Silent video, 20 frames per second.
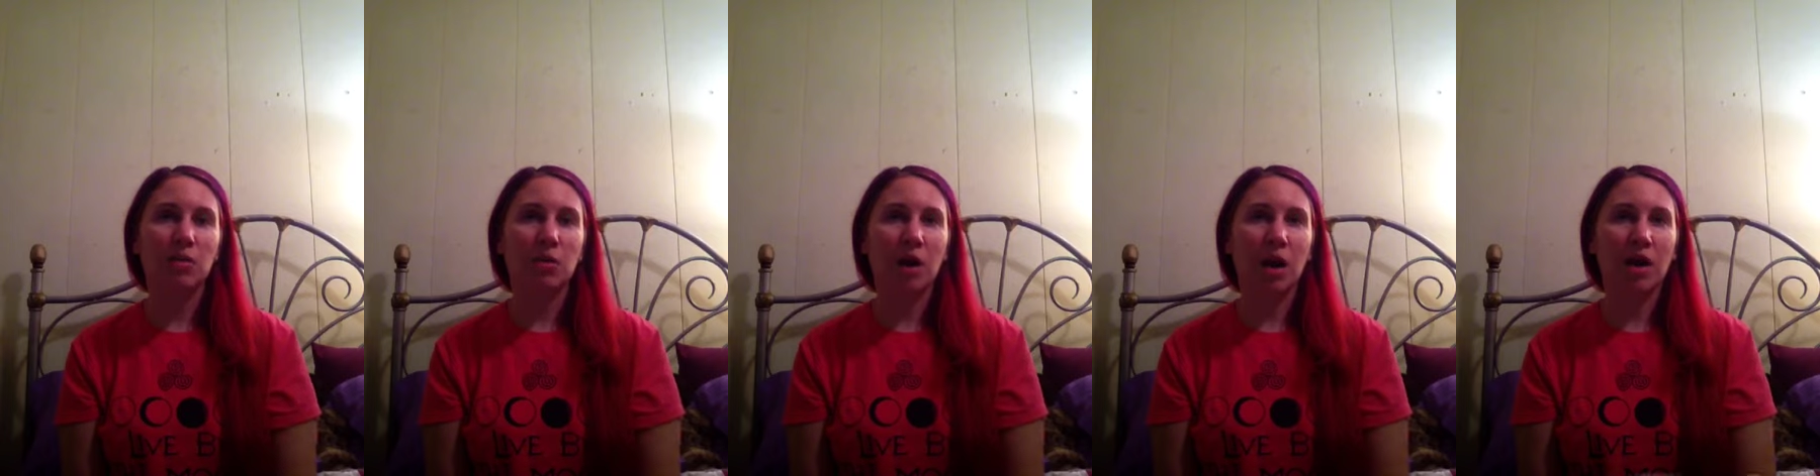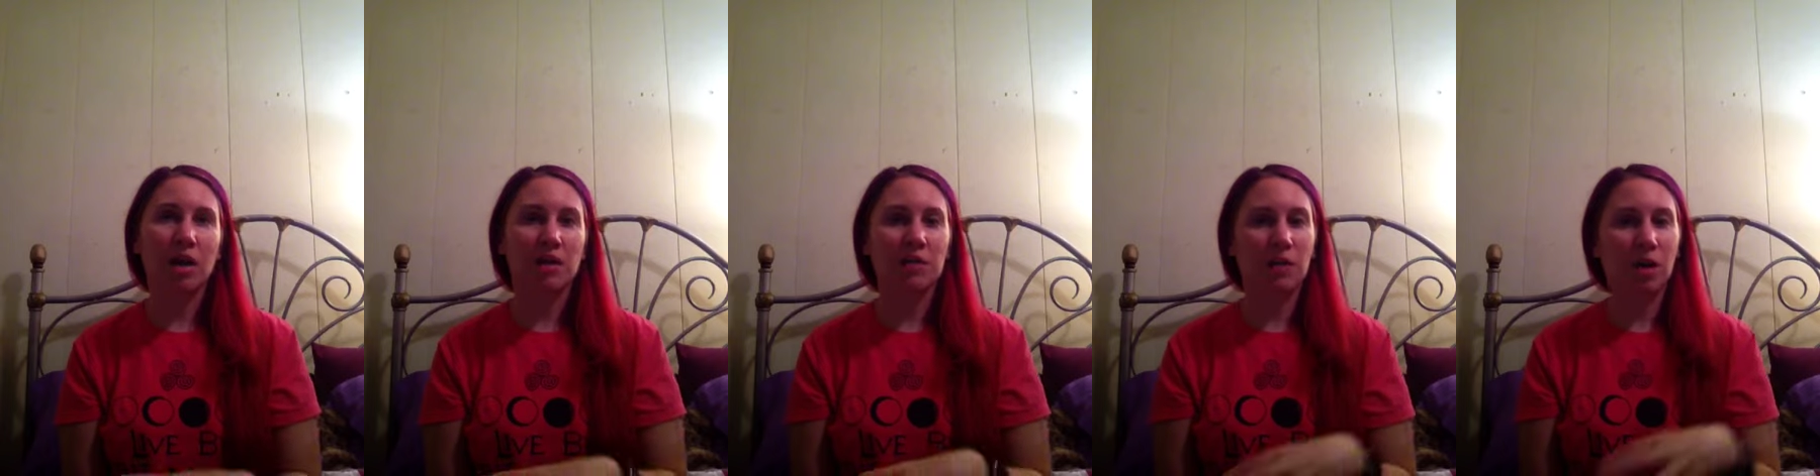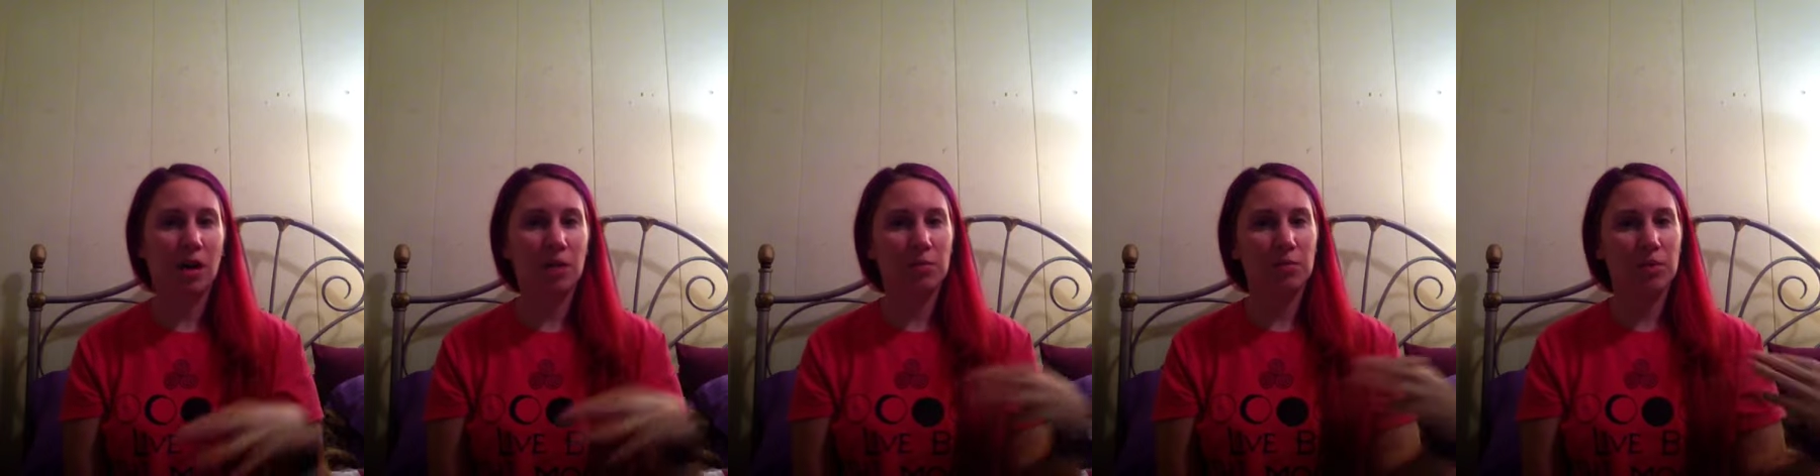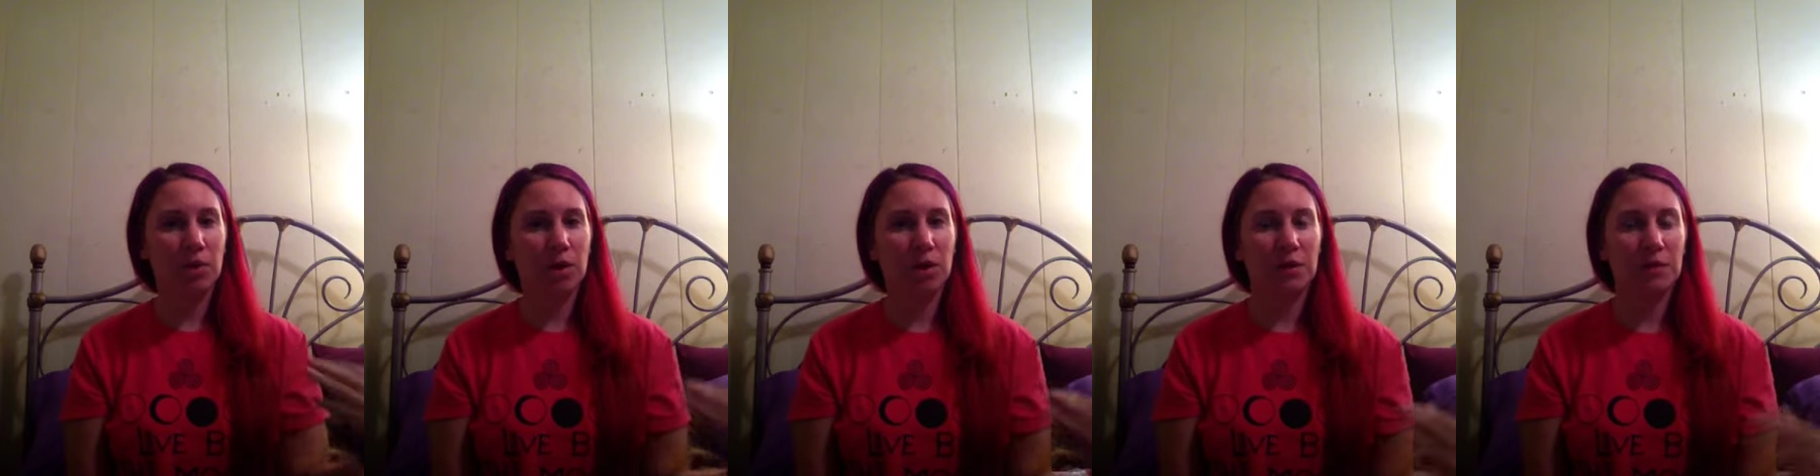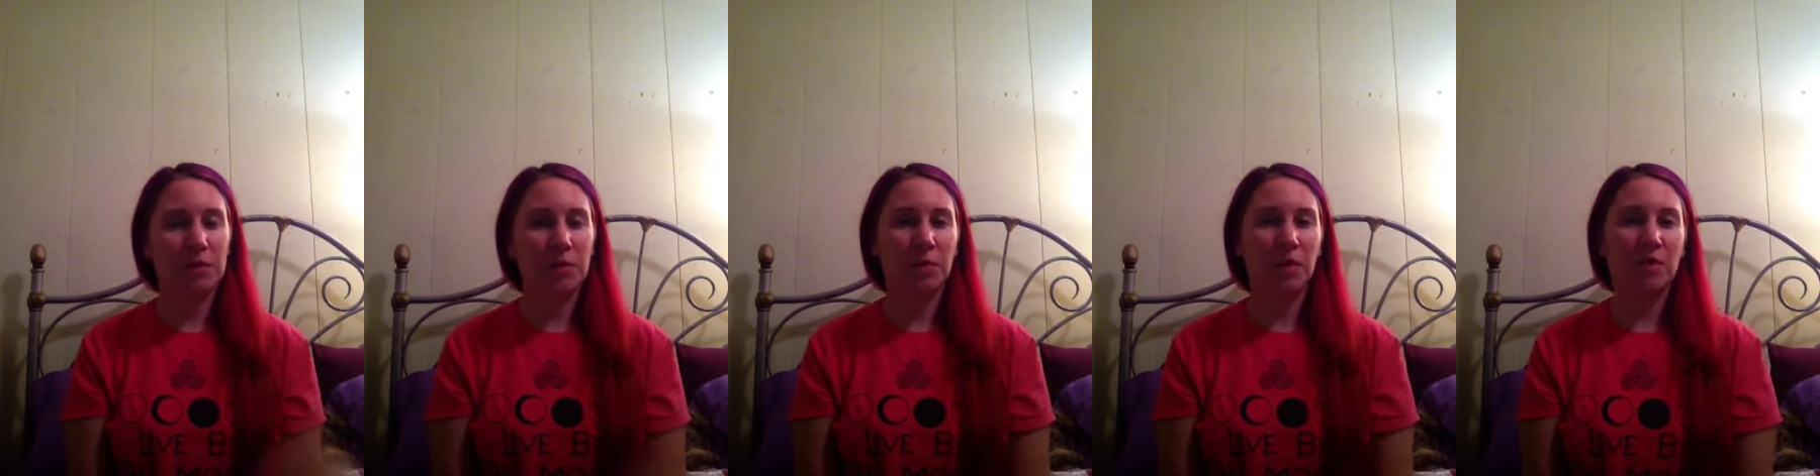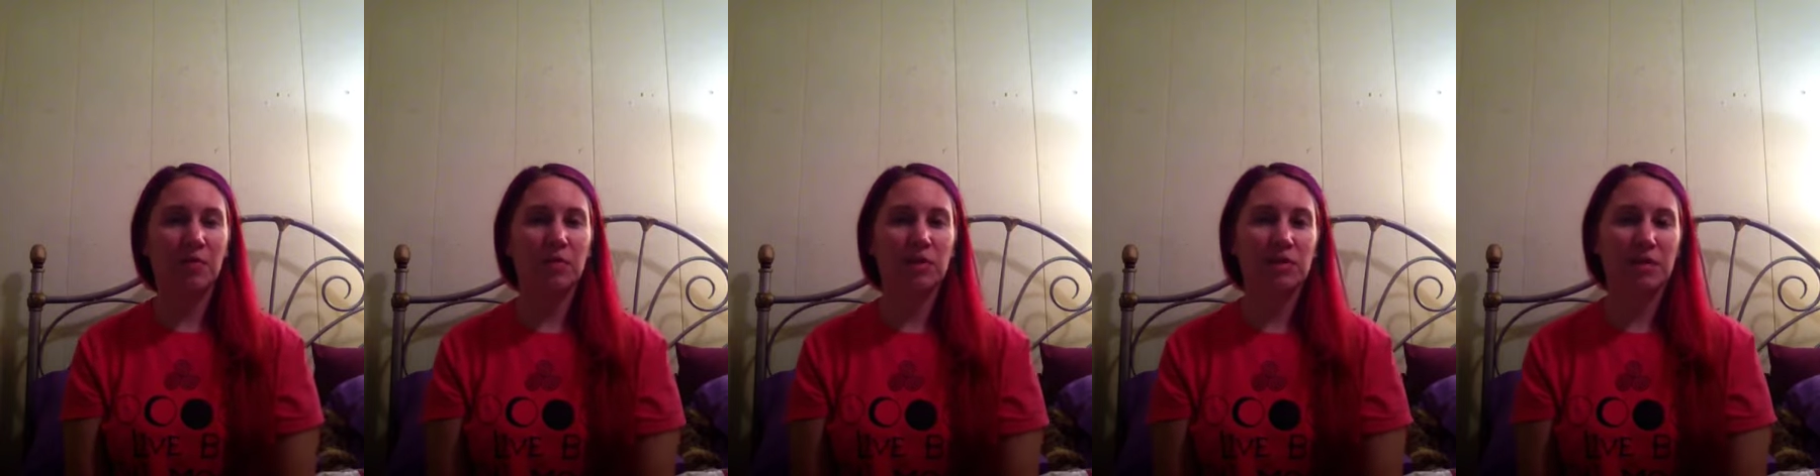kind of unplug from
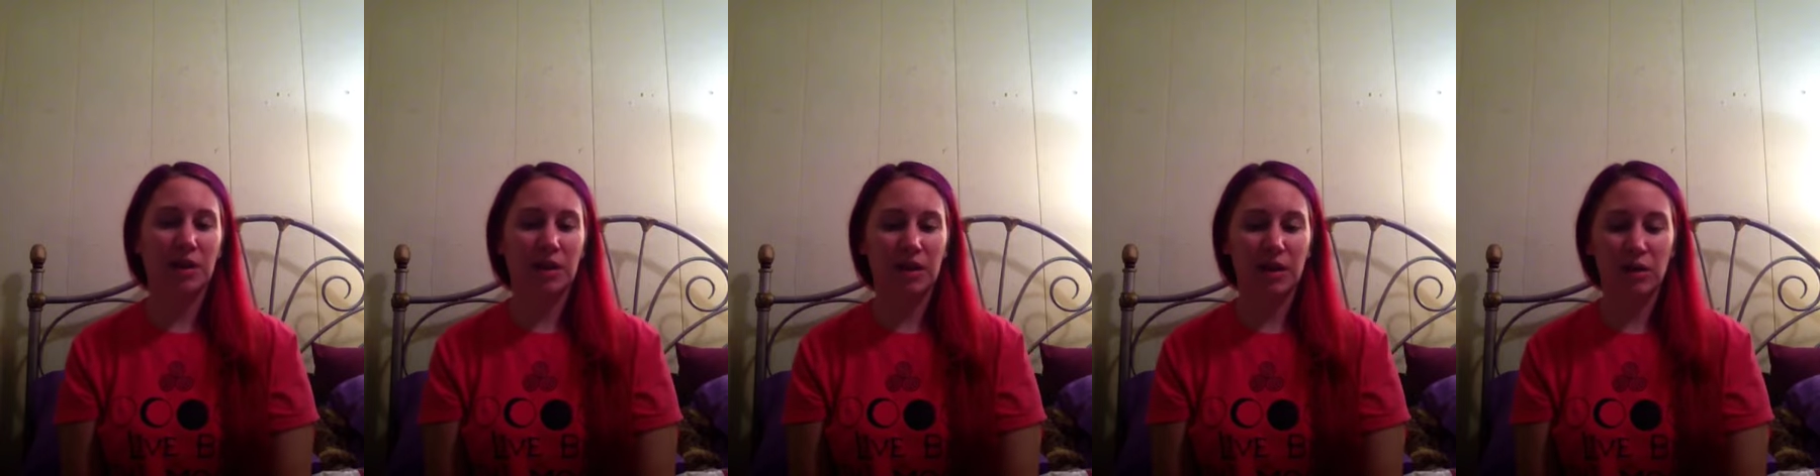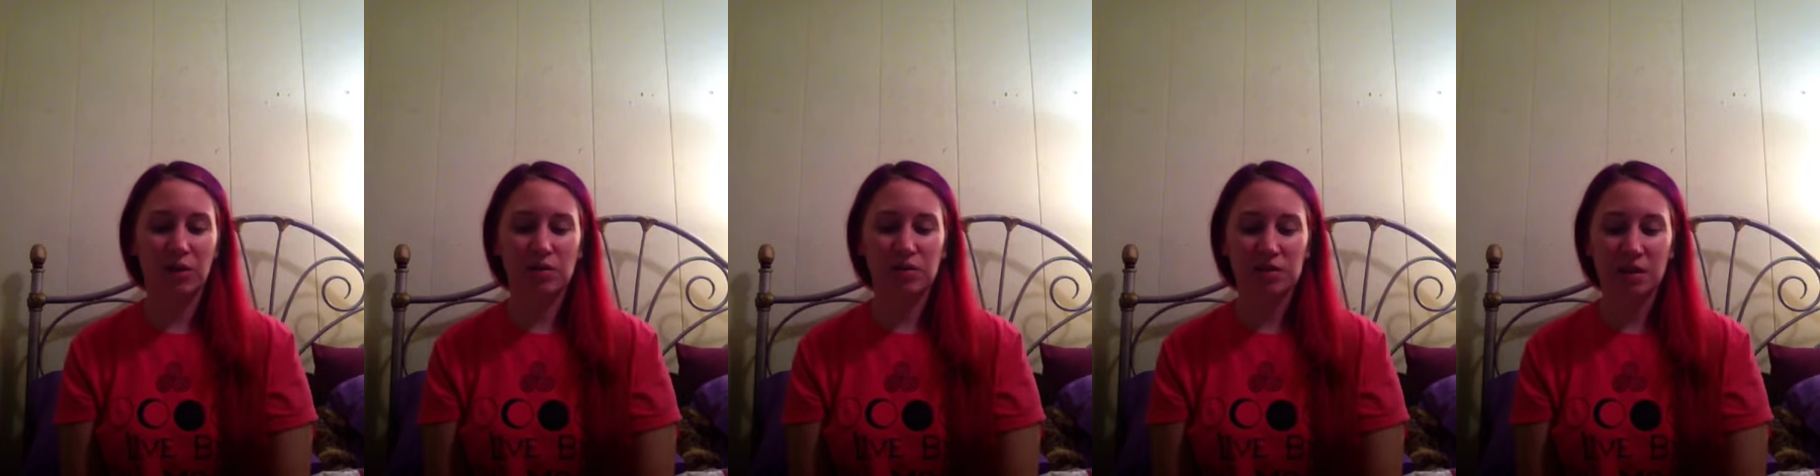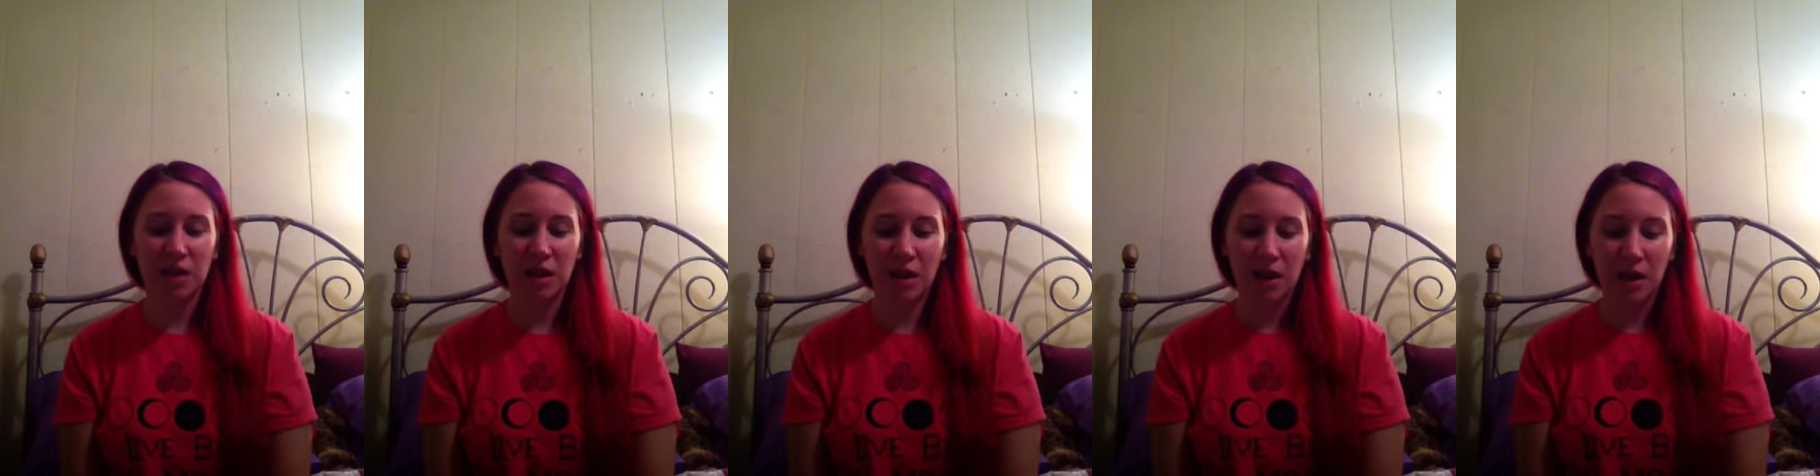everything else.